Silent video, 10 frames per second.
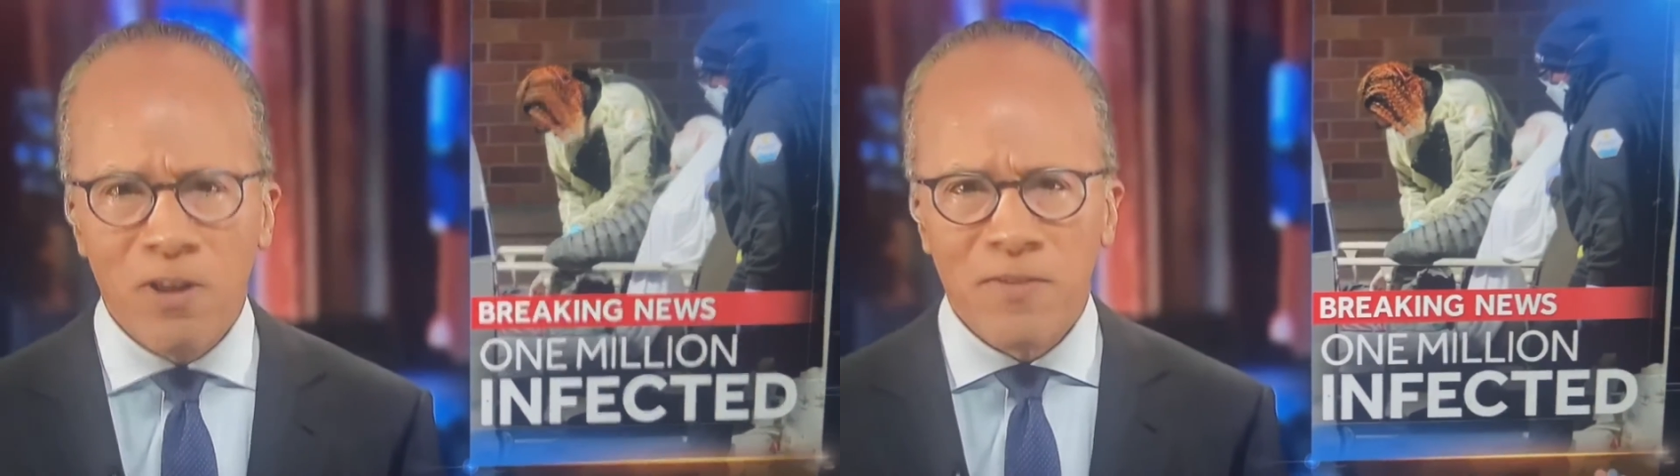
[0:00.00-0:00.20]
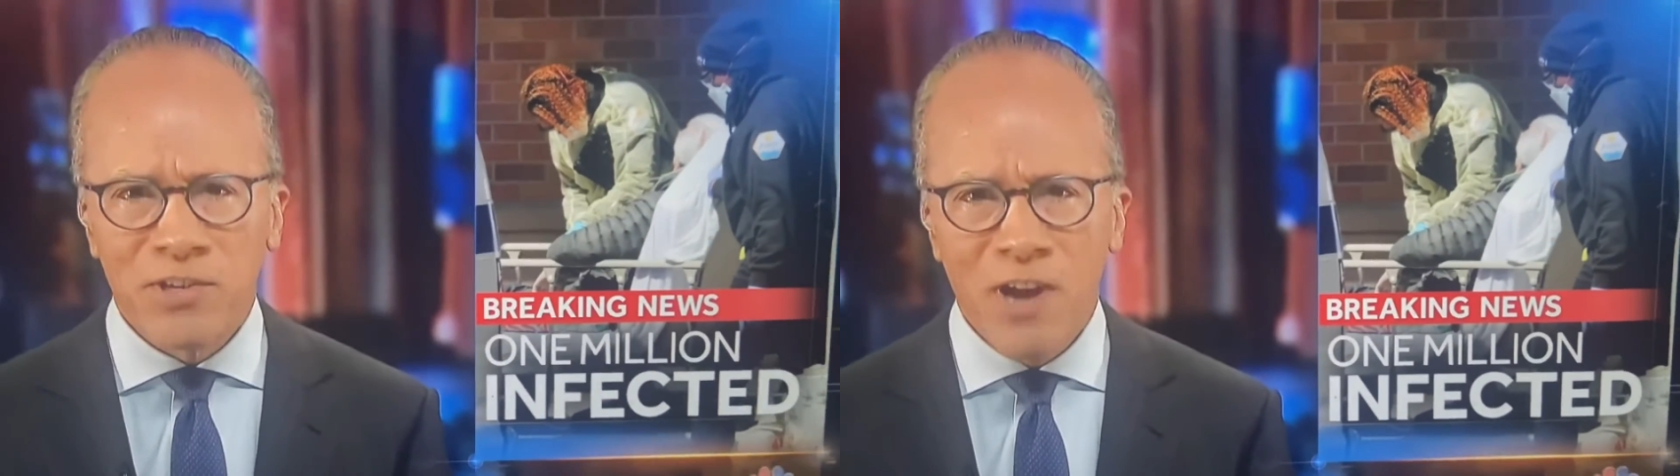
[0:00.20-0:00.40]

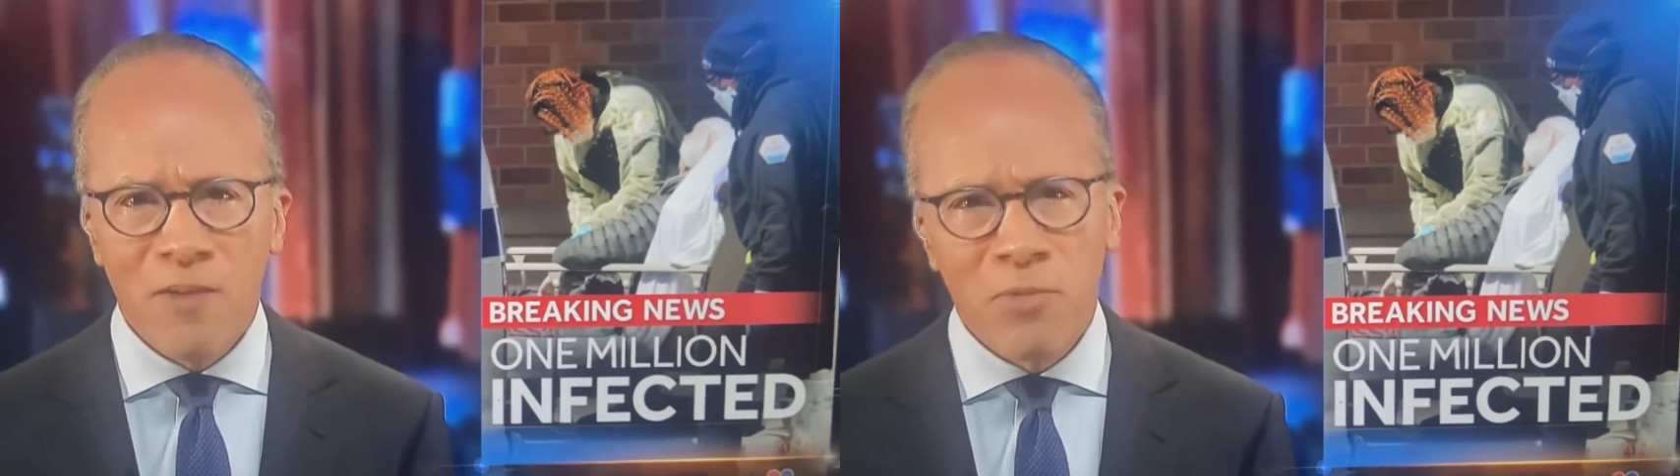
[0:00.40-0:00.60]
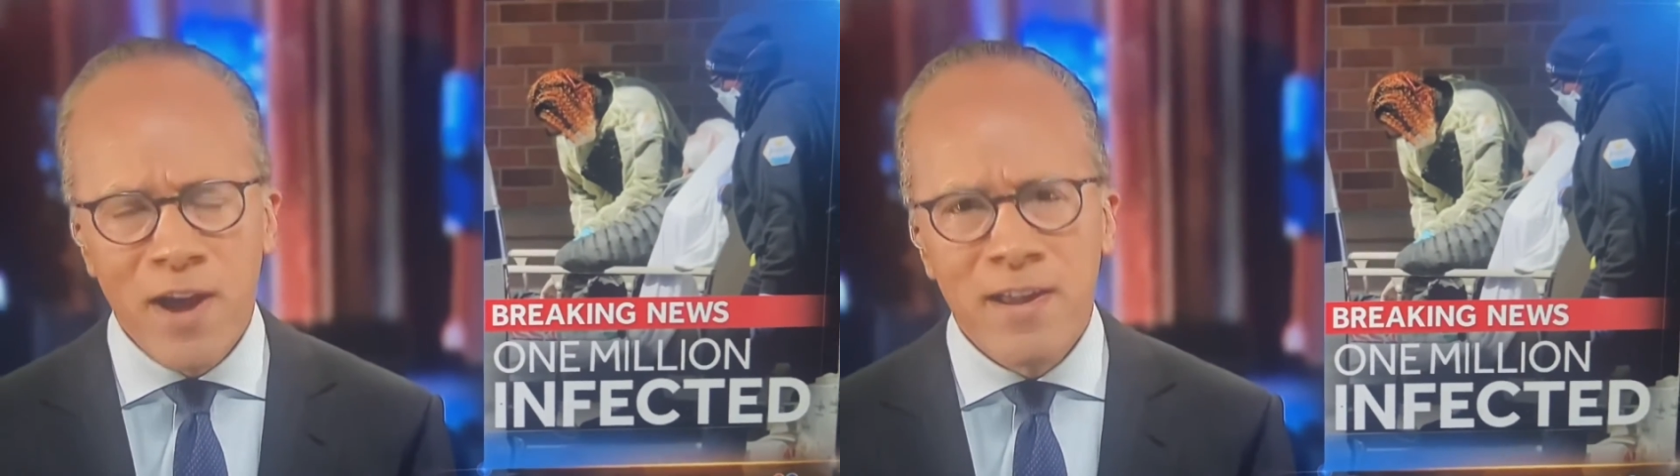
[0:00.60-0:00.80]
said
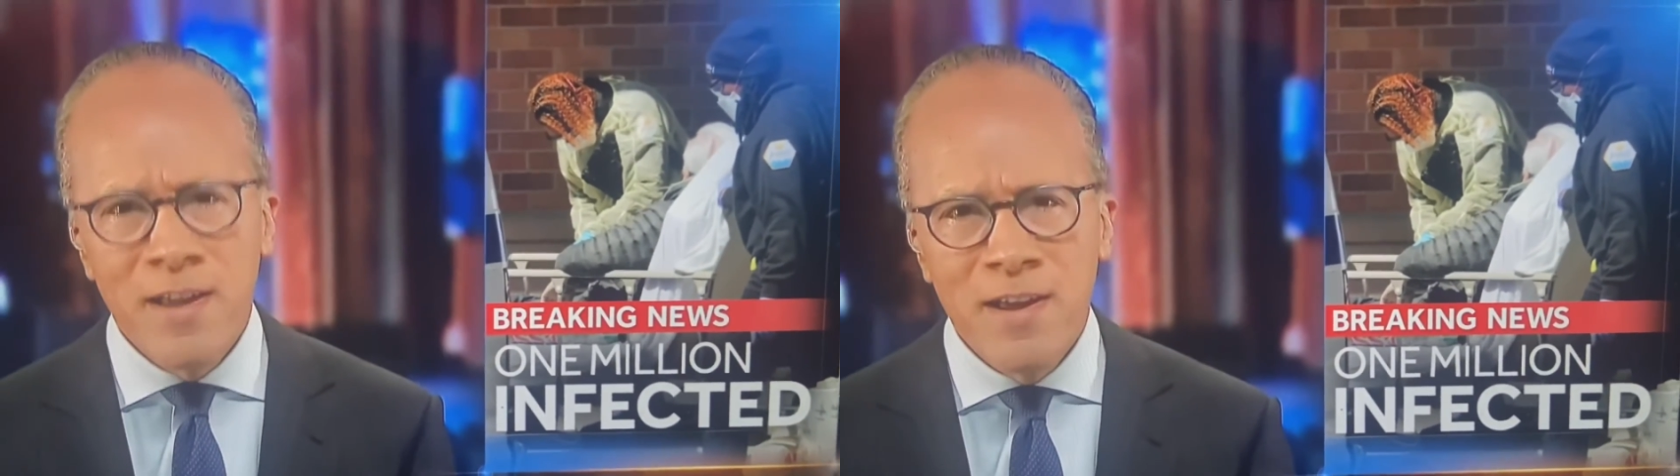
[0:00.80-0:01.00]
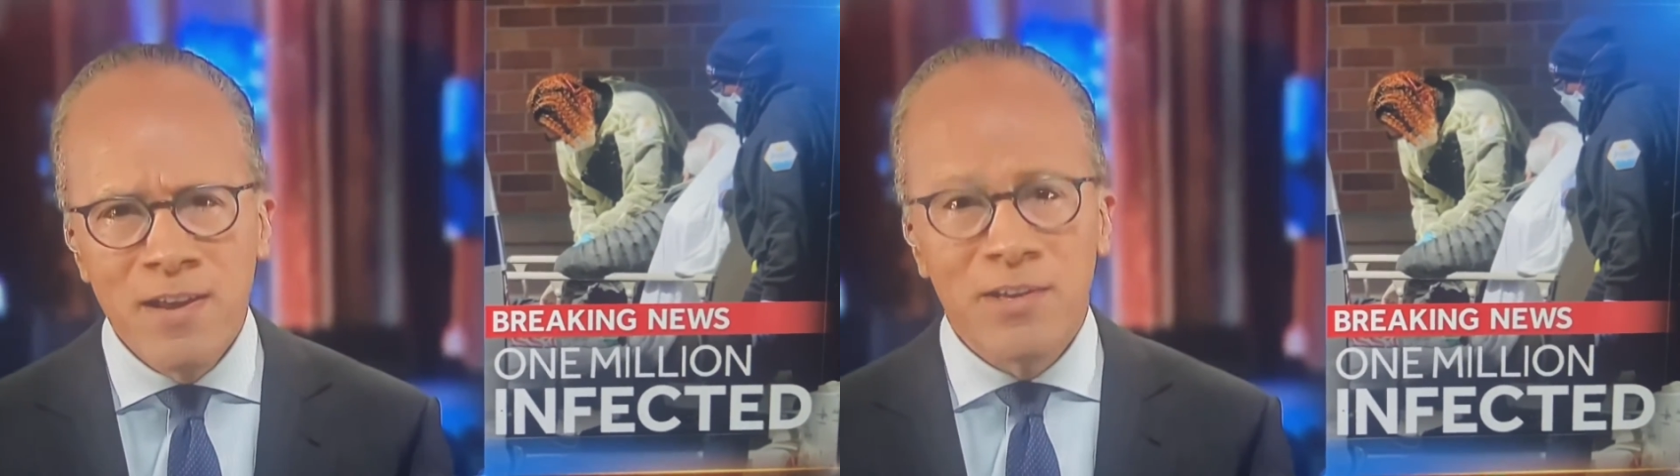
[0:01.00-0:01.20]
COVID
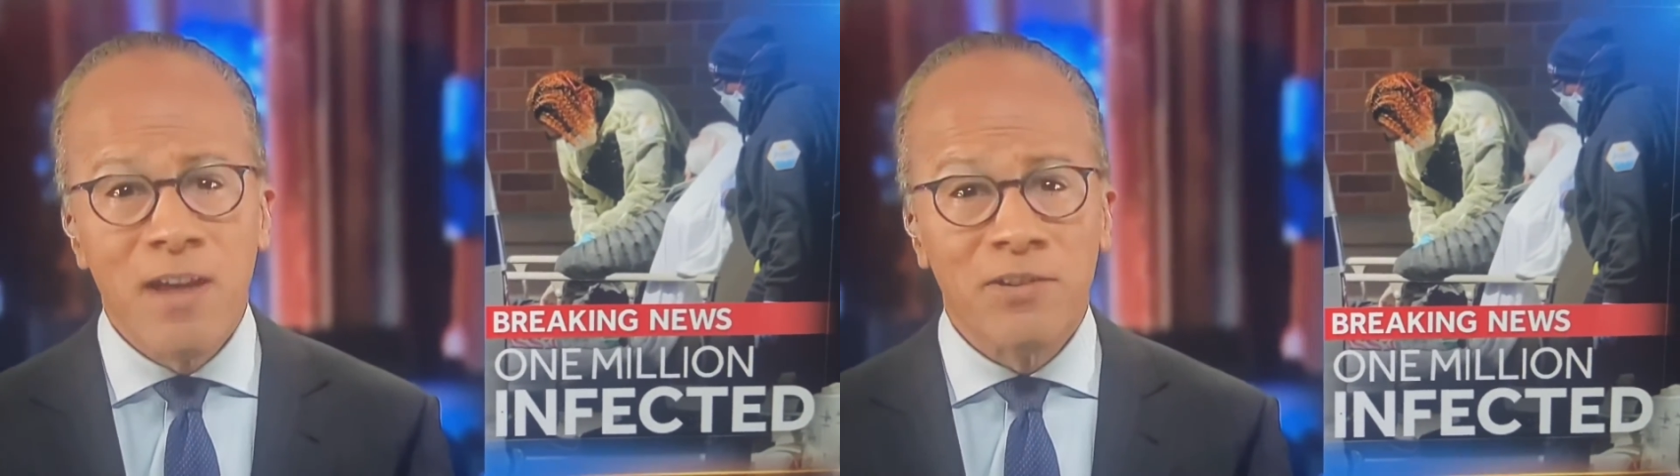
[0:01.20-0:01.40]
19 will go